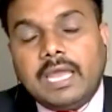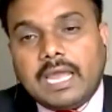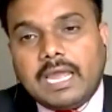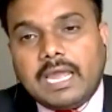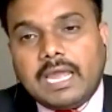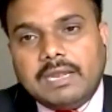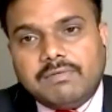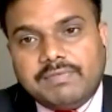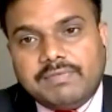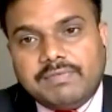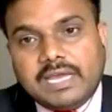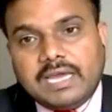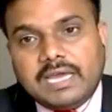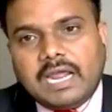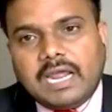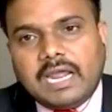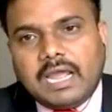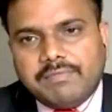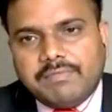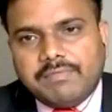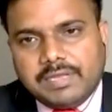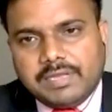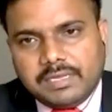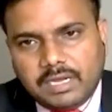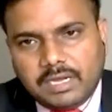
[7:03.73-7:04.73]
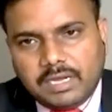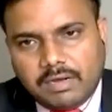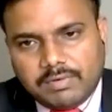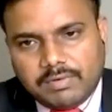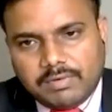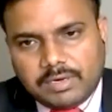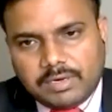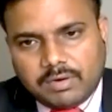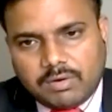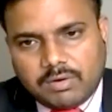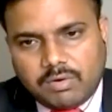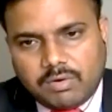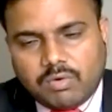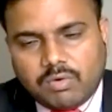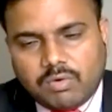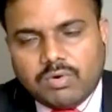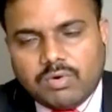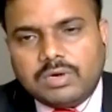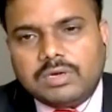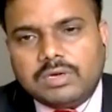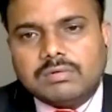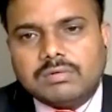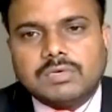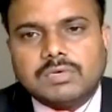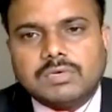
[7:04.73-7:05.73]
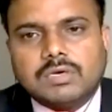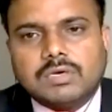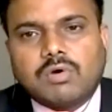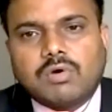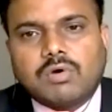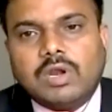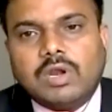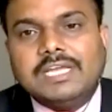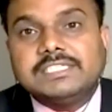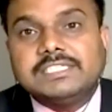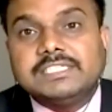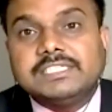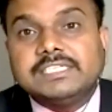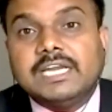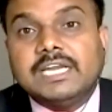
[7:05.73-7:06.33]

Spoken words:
and we are having our own college